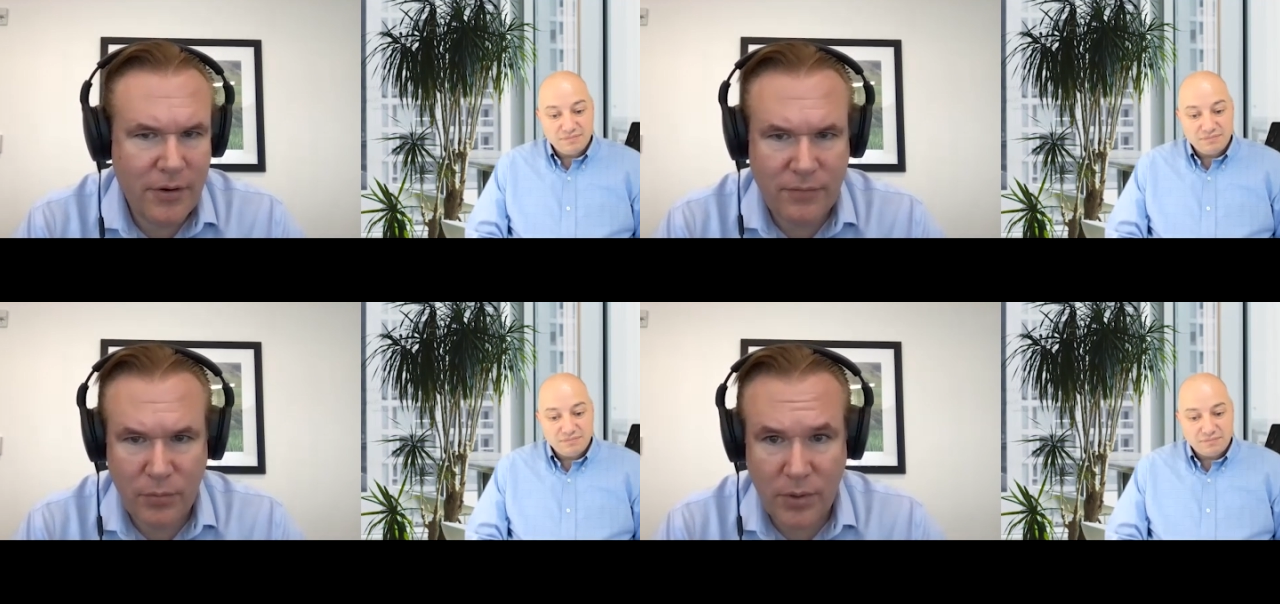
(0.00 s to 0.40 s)

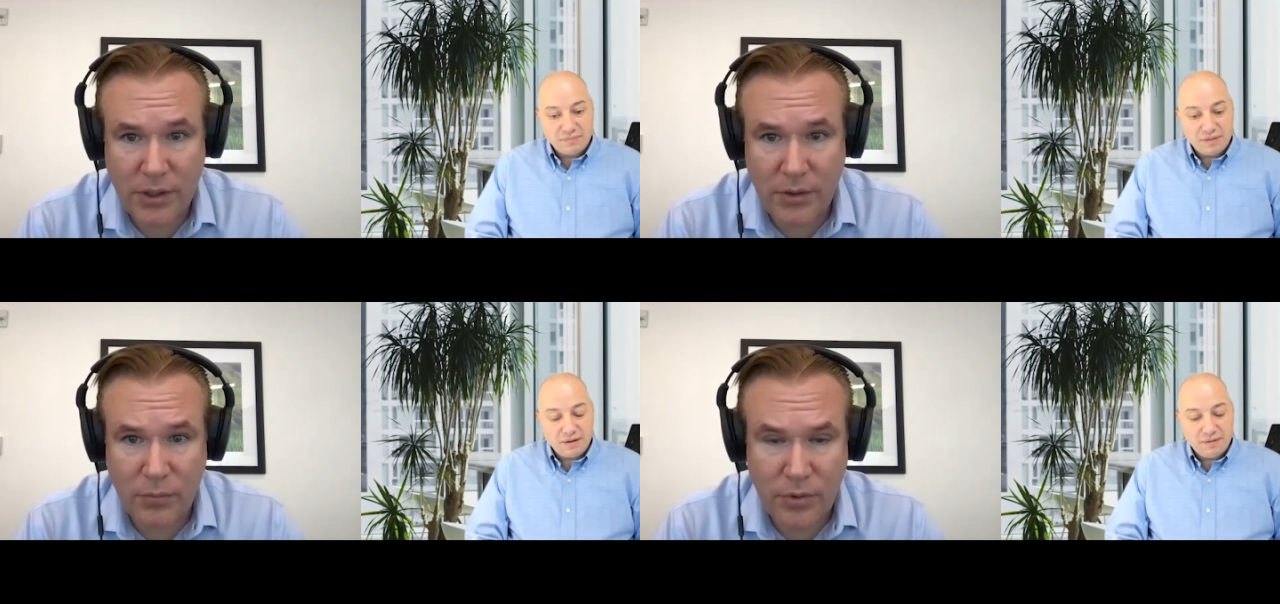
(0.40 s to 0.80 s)
Speaker 1: for what
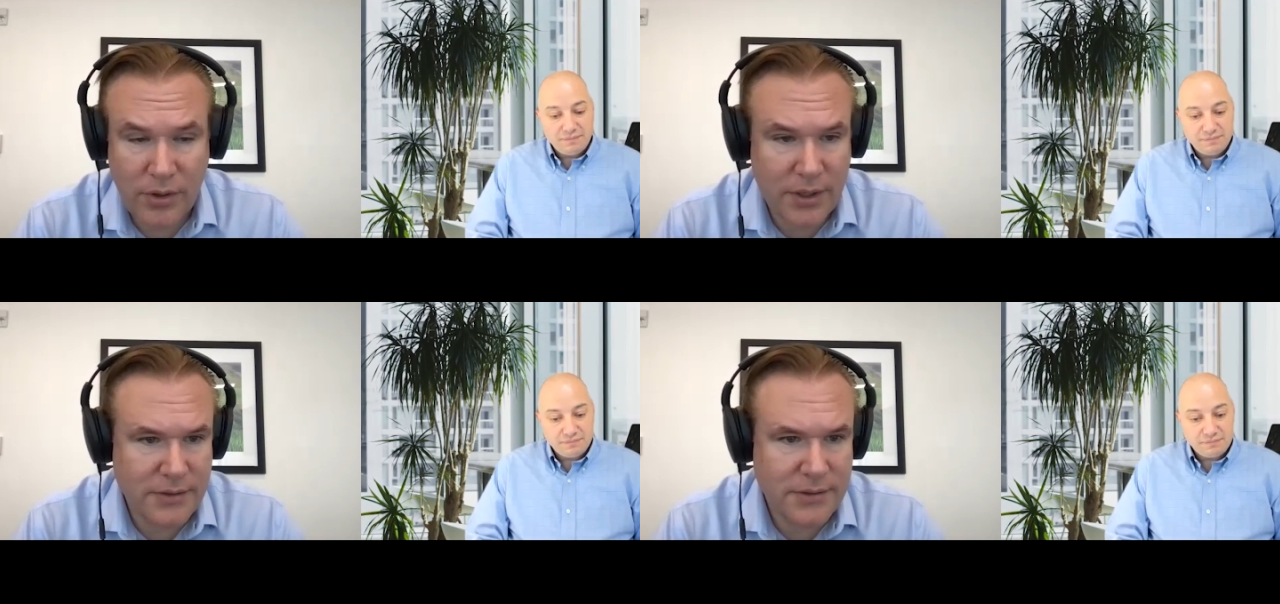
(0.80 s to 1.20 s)
your work
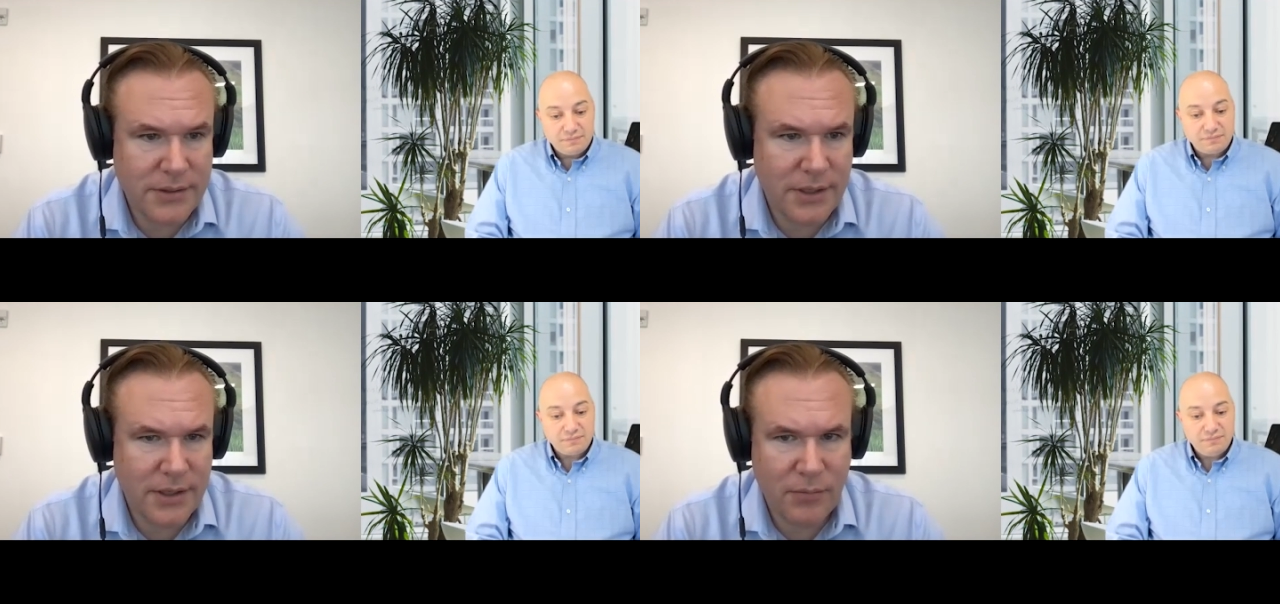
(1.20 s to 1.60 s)
is,
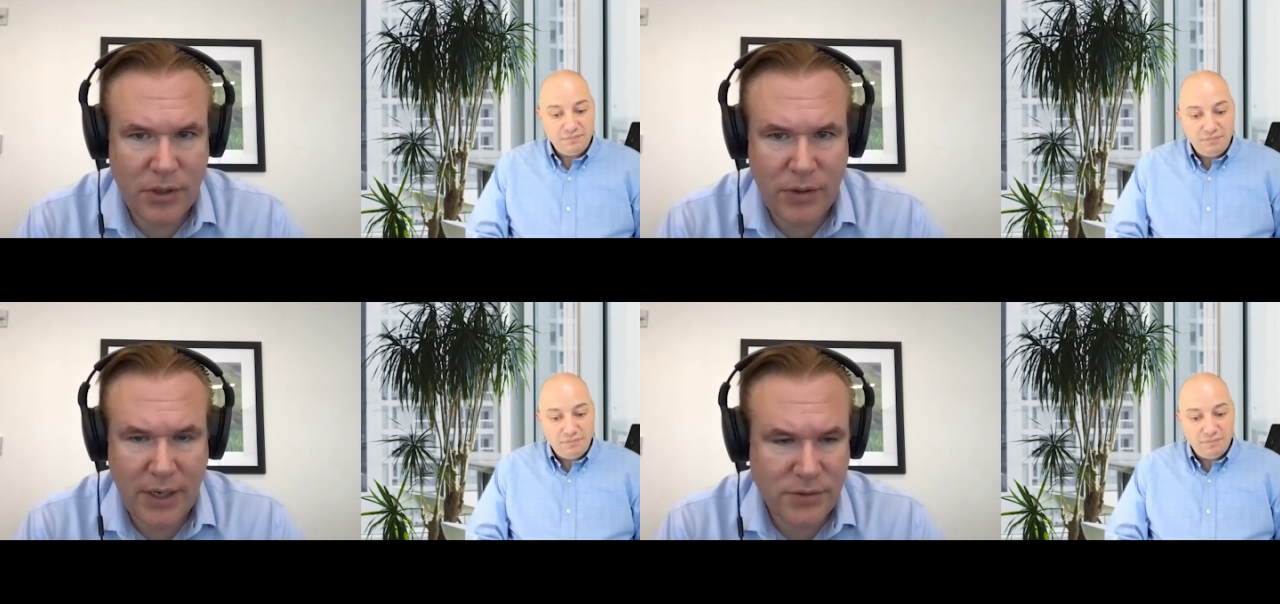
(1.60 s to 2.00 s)
it, what you
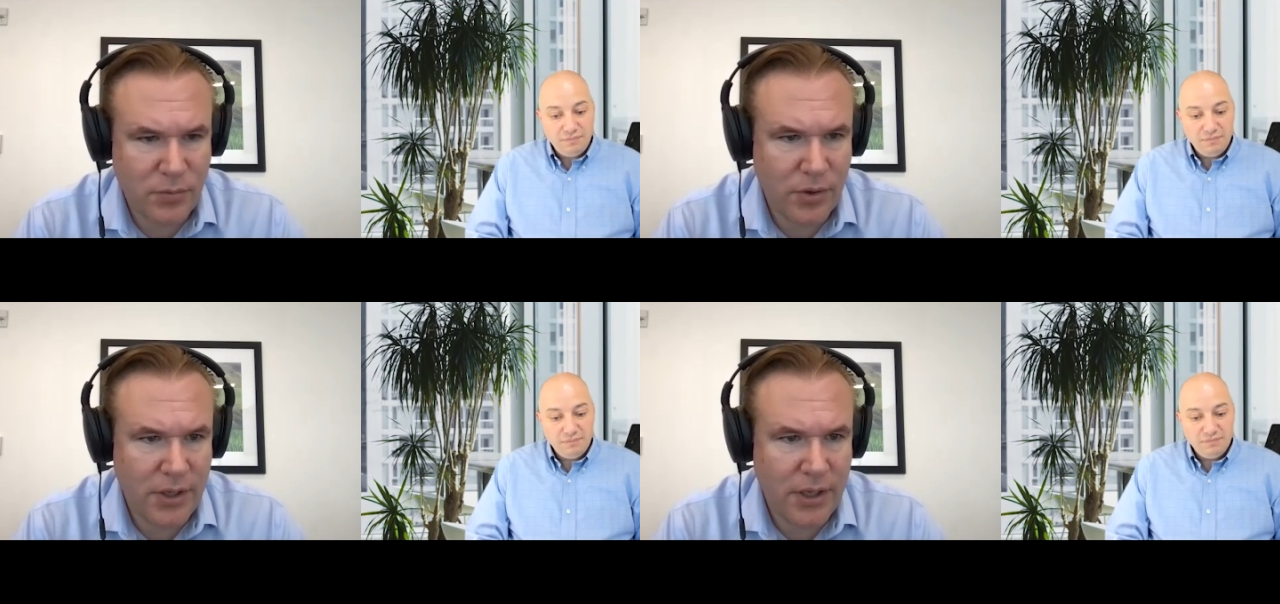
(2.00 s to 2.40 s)
guys are
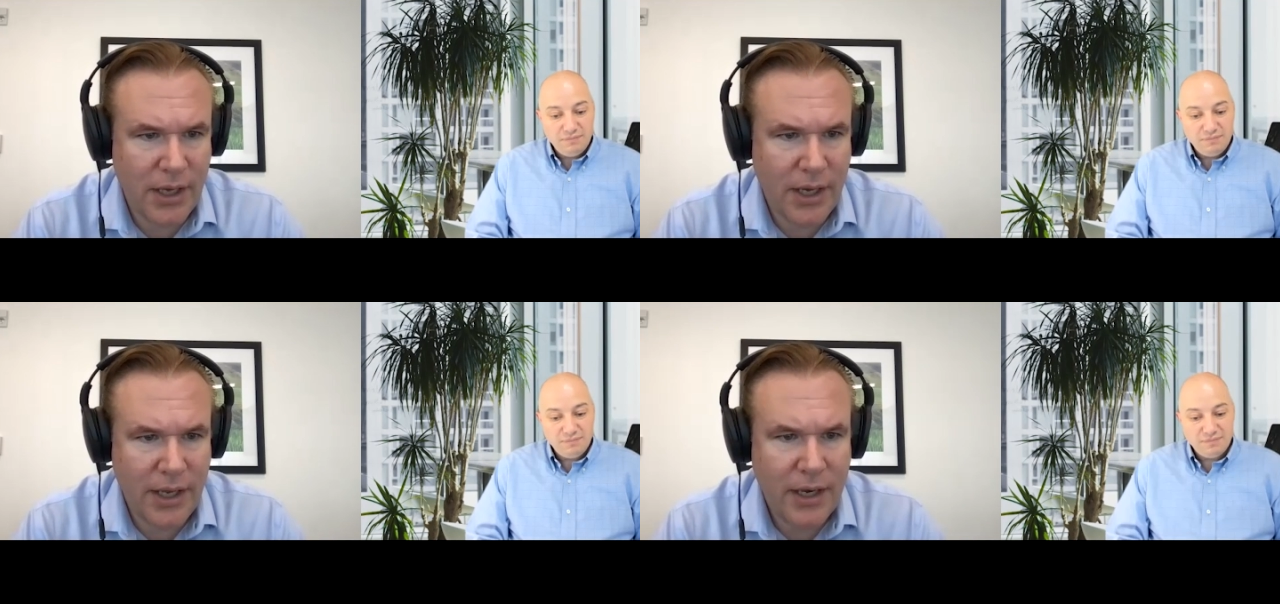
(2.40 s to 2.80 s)
working
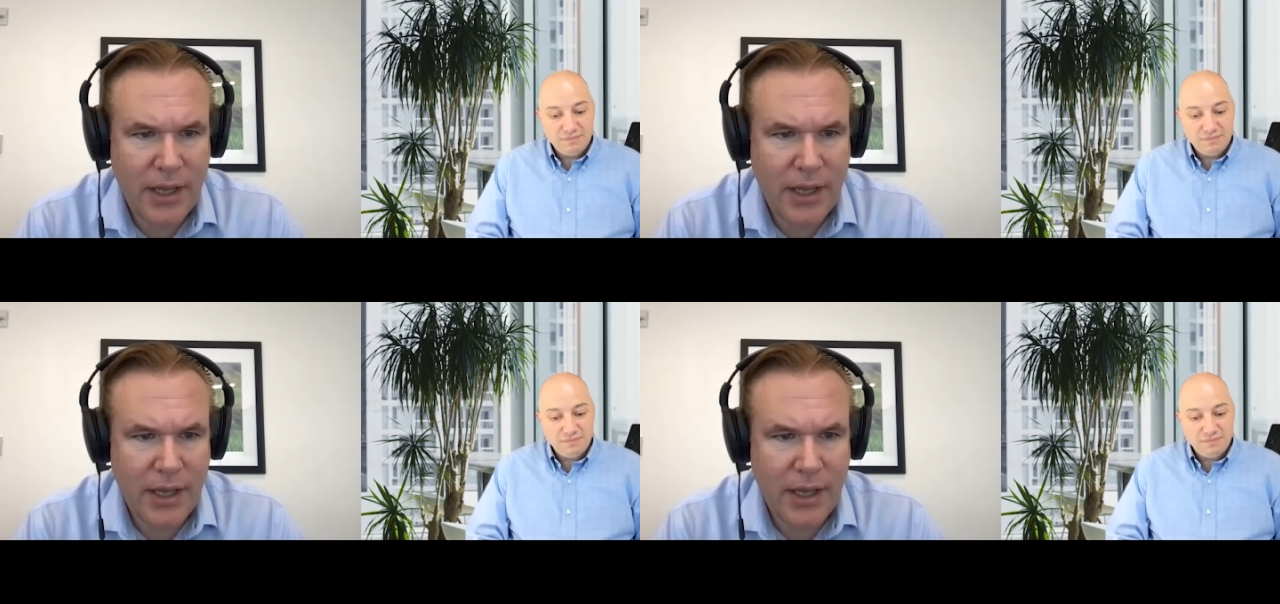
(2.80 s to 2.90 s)
on.